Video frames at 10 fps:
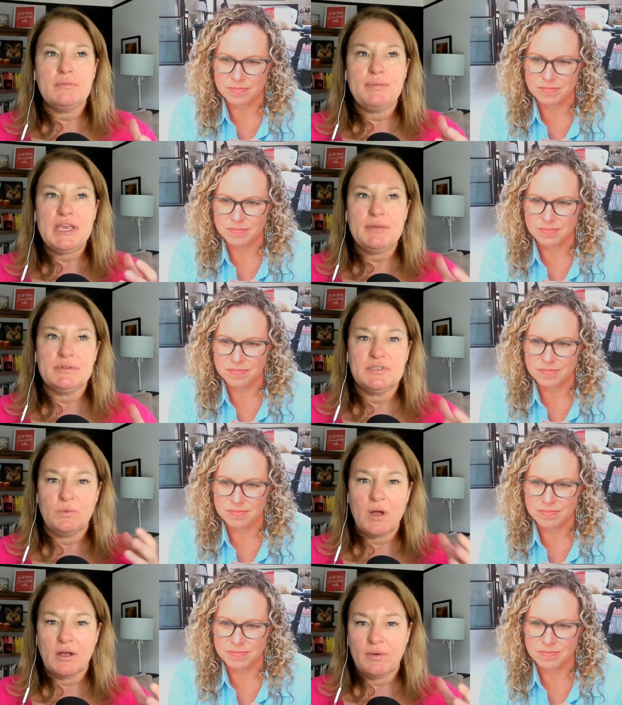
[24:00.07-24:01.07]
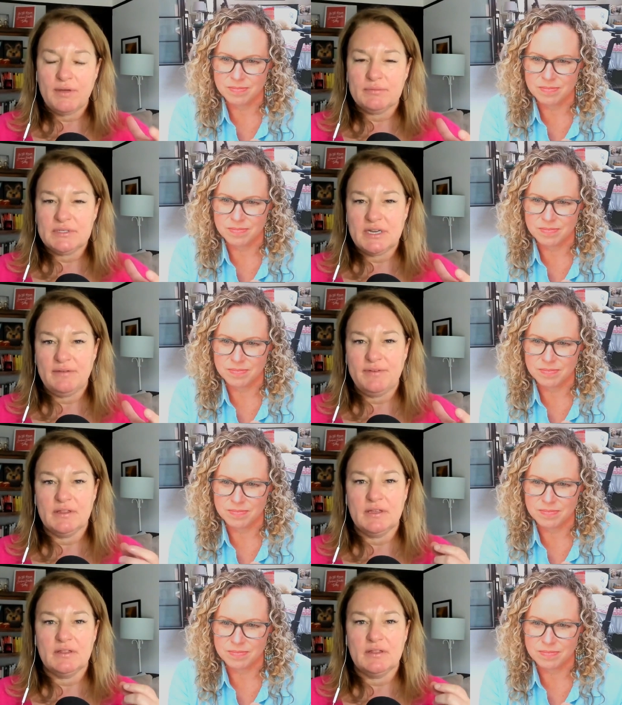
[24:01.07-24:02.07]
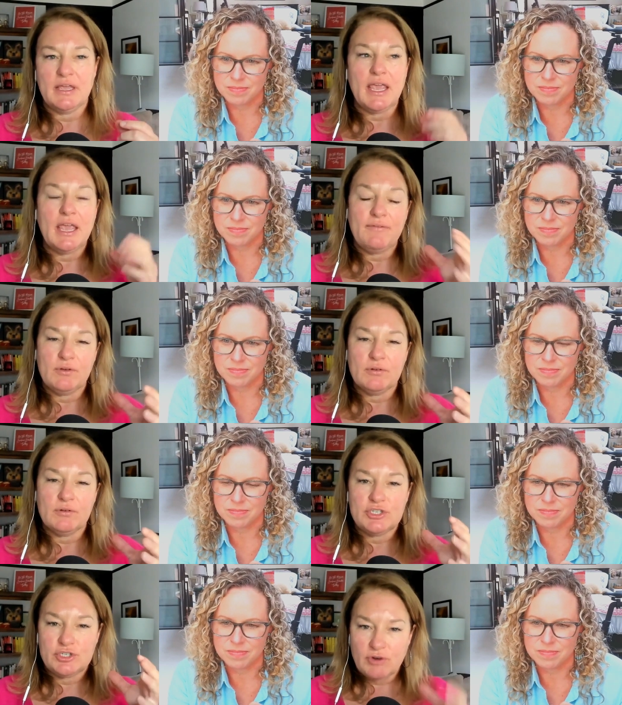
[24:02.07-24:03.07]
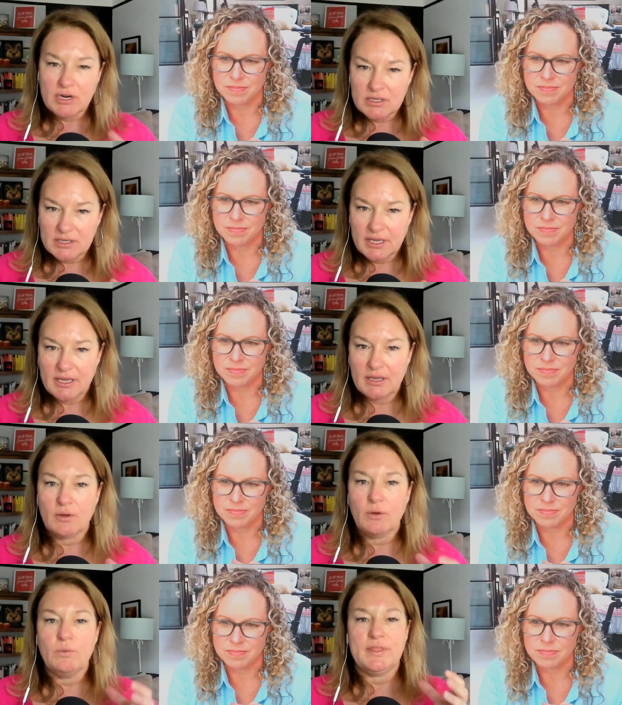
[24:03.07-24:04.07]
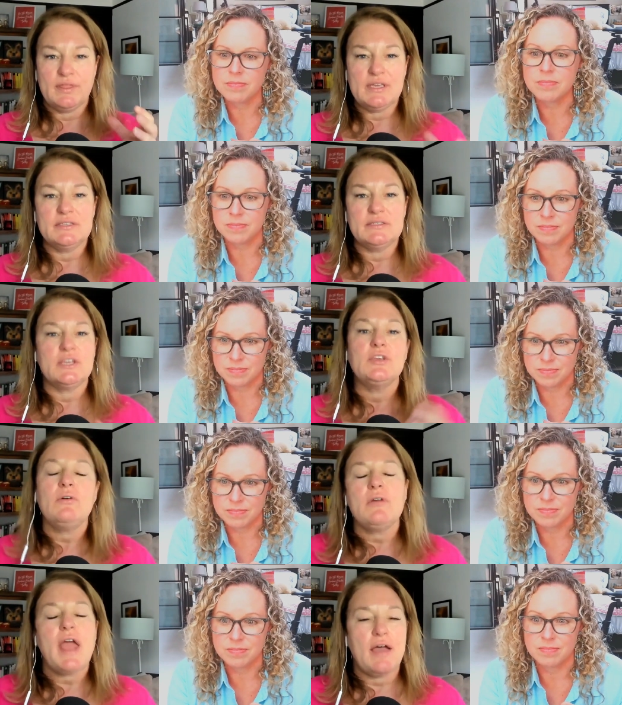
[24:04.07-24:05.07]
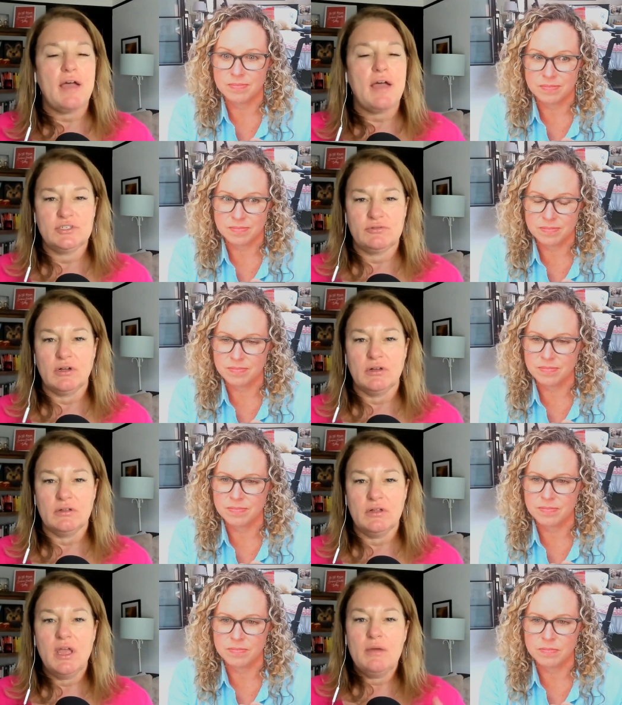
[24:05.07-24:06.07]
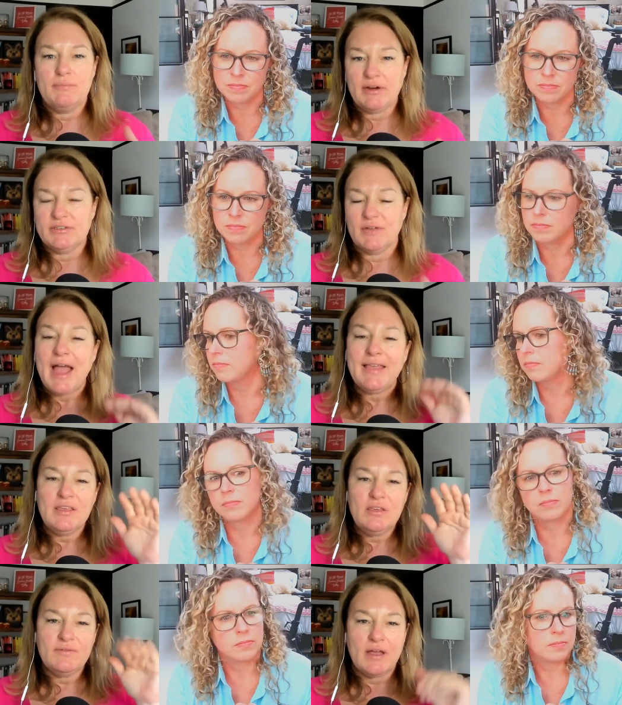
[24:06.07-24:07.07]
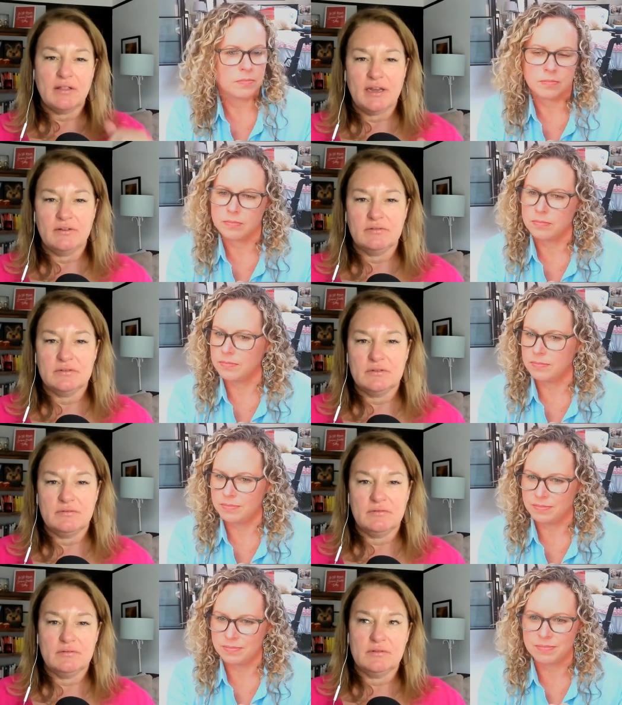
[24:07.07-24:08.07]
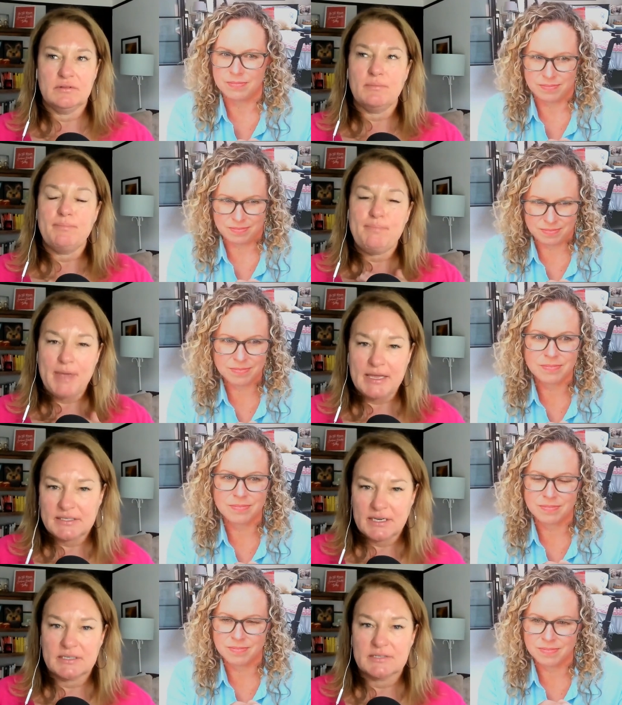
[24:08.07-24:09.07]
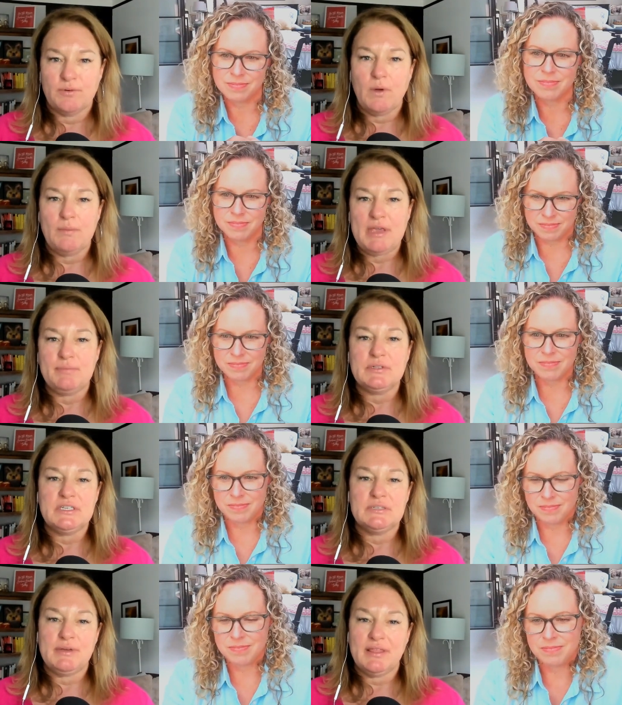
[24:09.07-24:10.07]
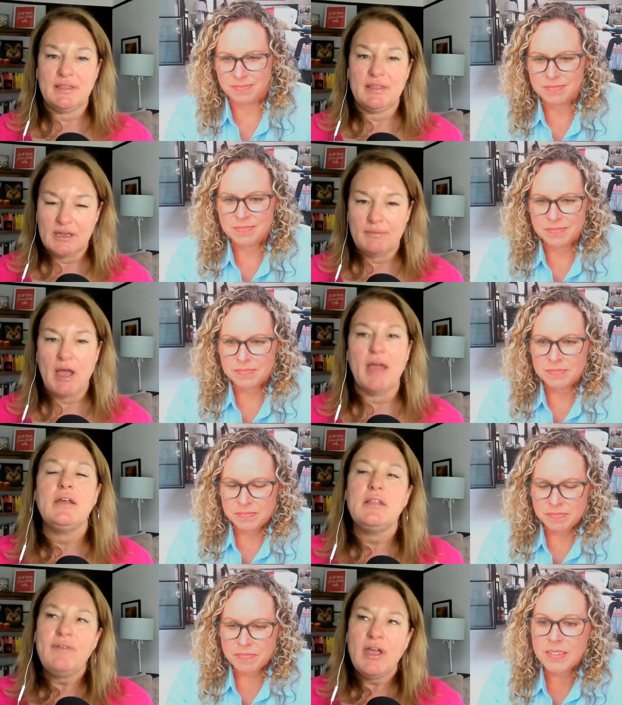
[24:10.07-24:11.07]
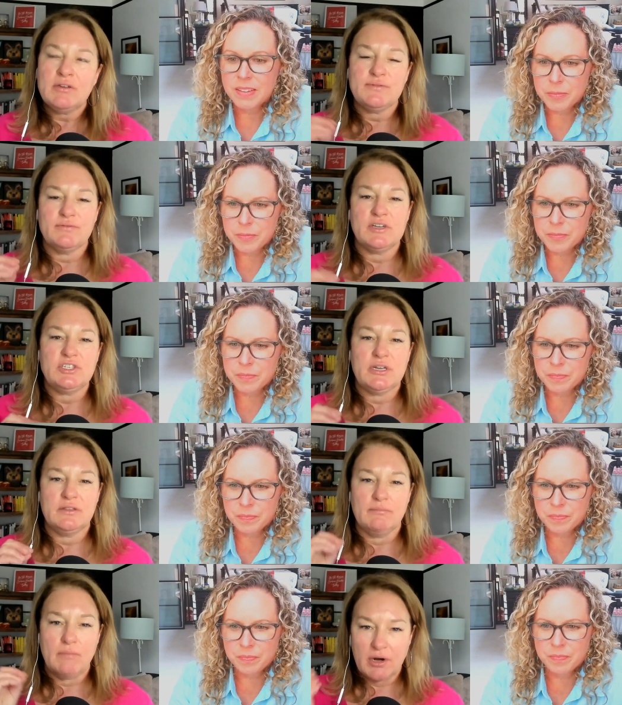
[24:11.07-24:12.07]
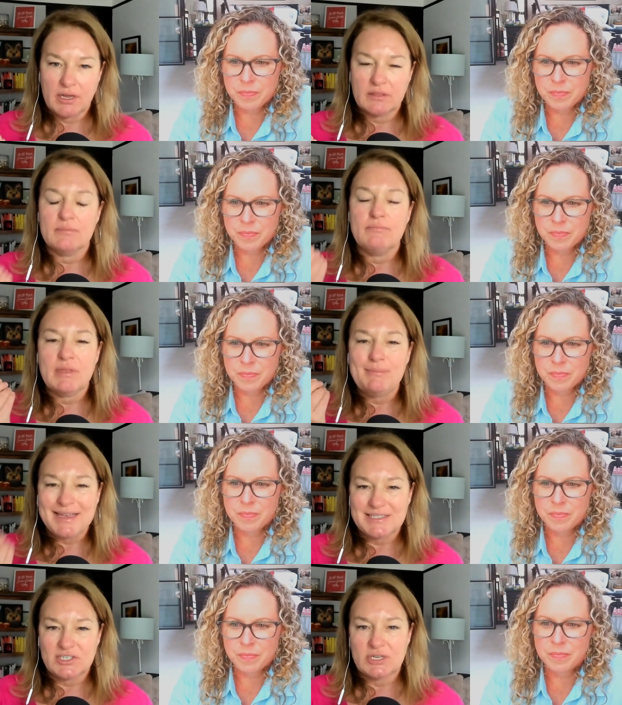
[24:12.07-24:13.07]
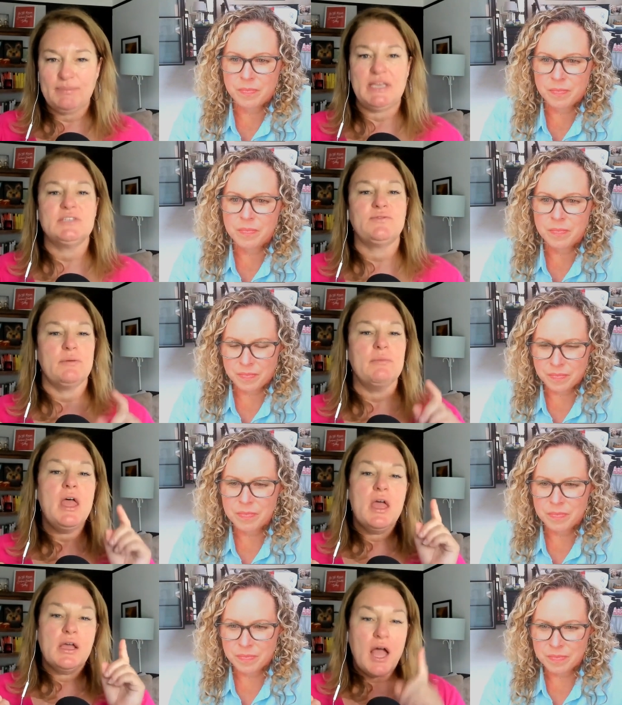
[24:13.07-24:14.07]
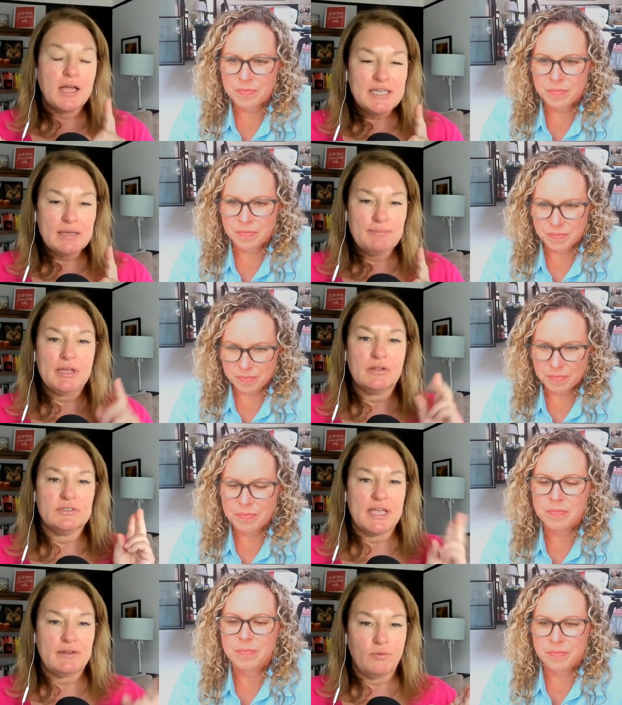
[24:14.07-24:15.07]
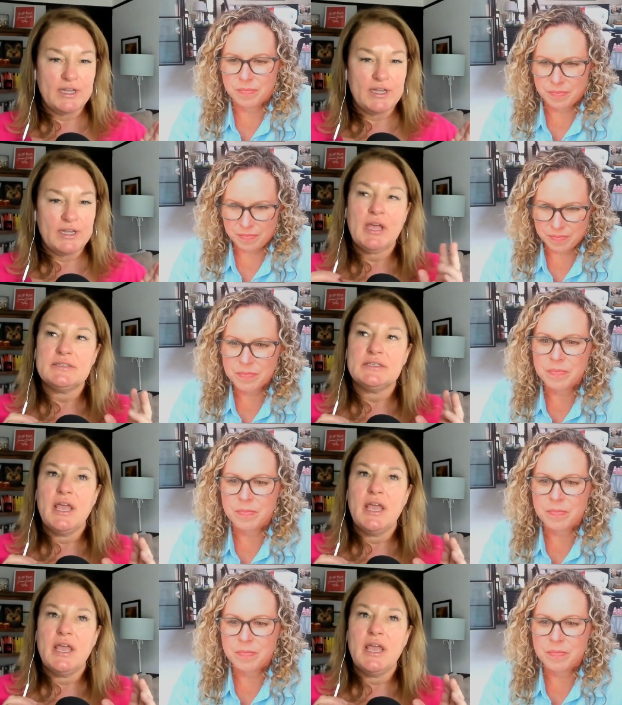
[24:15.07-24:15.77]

Speaker 1: people to walk away from today feeling like if you're struggling with these, mm-hmm. like you don't have to struggle by yourself. I think you've outlined the basics for what people need to be thinking about. And I love how you differentiated the mark, the, the messaging piece from content pillars and voice, because